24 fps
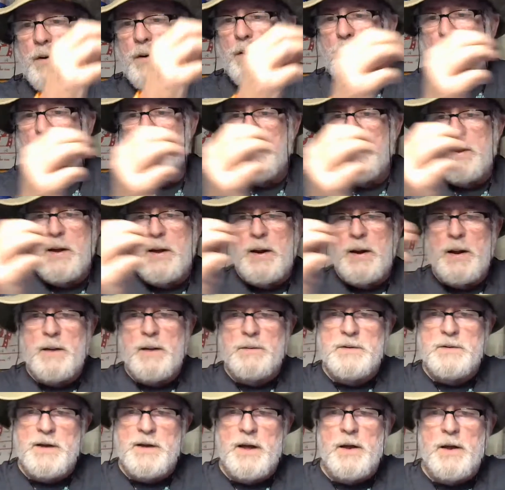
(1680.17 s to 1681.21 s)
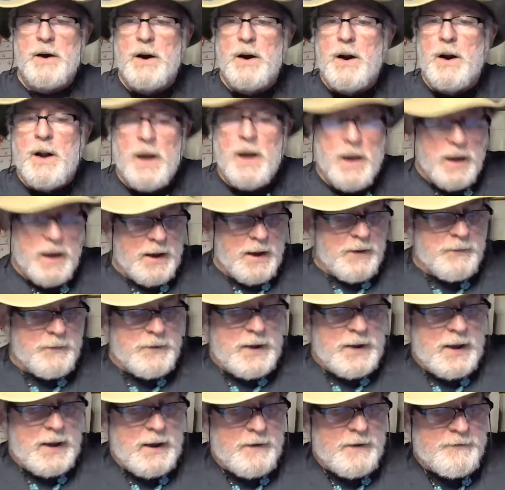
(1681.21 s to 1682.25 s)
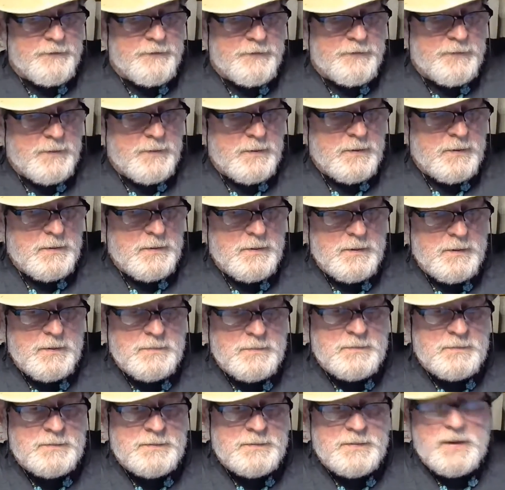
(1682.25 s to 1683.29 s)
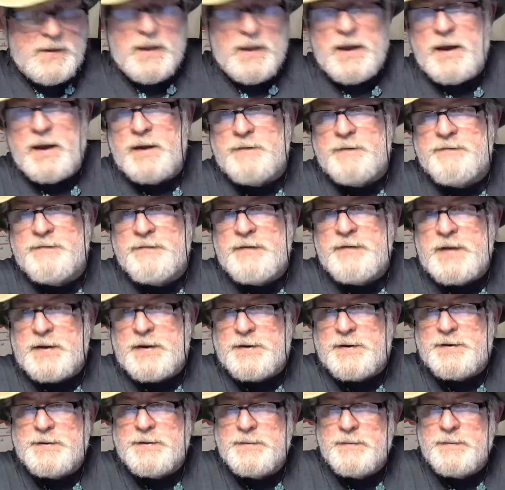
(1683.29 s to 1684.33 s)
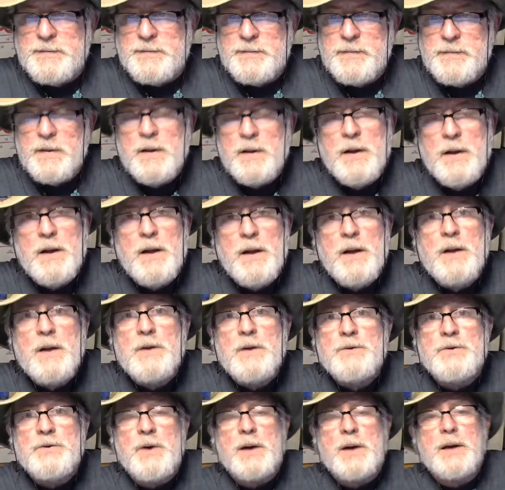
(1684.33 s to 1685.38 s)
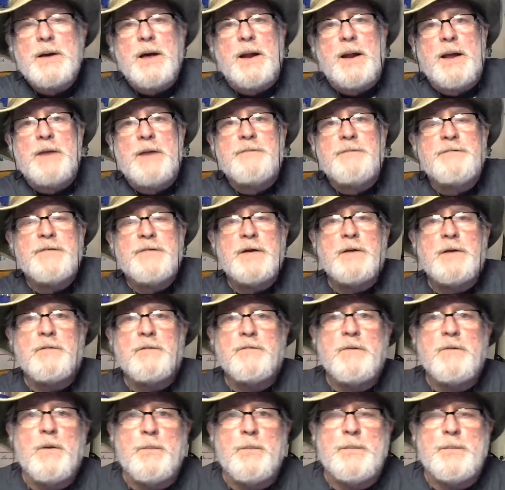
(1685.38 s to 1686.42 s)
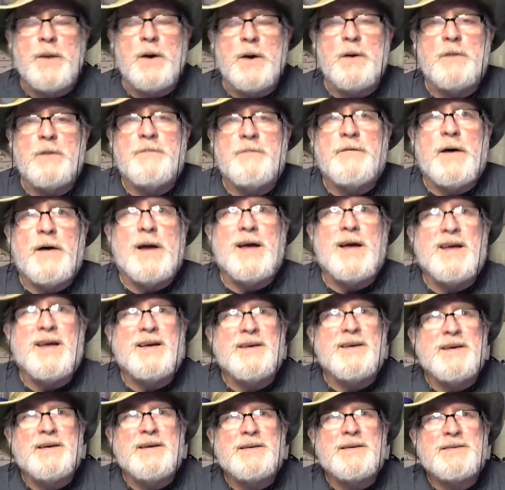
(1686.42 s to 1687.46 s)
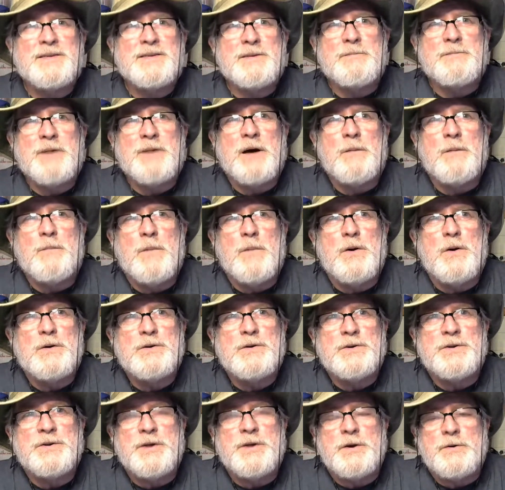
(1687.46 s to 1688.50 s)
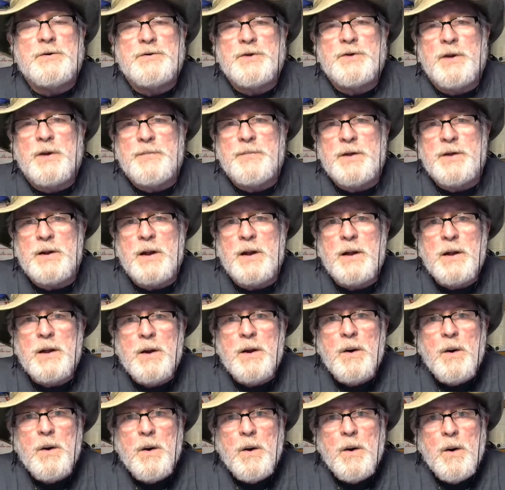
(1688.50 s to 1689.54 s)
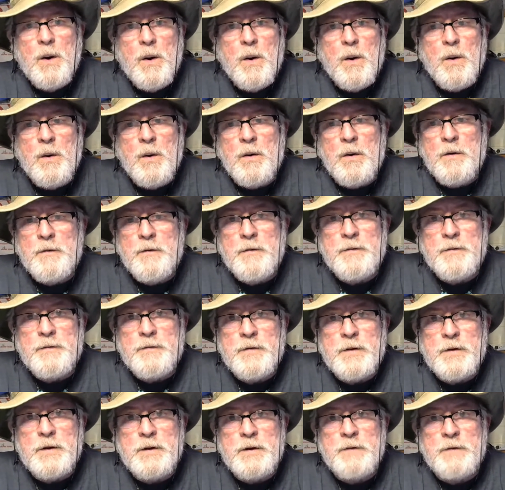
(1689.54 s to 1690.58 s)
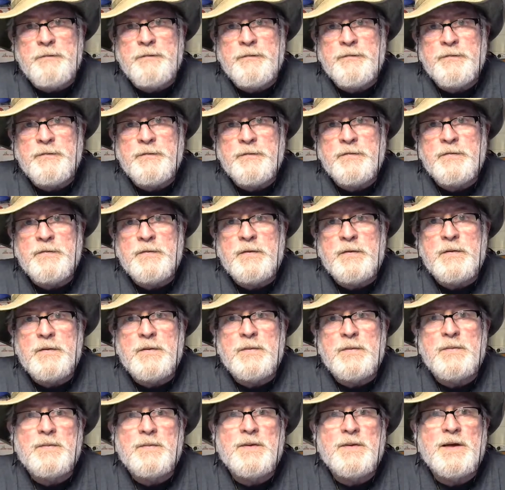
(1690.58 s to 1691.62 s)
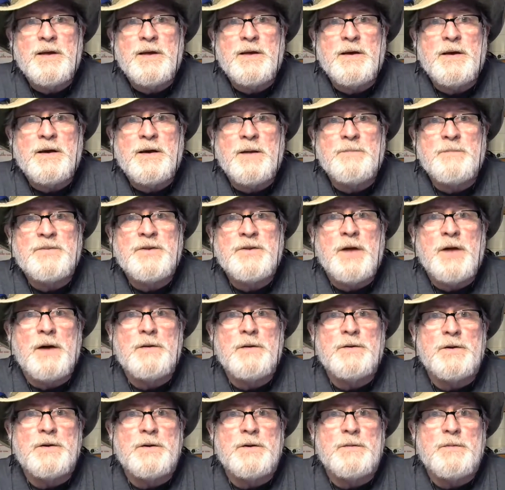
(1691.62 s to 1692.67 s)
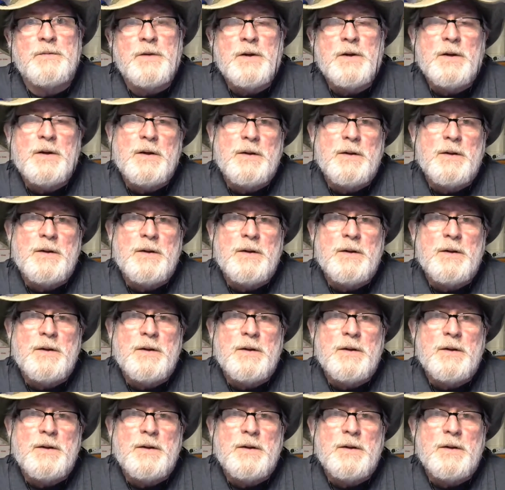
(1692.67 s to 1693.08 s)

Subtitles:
all that out together, I would have 8 feet. So I got 8 feet of rope there if I some kind of emergency or something, or if it comes down to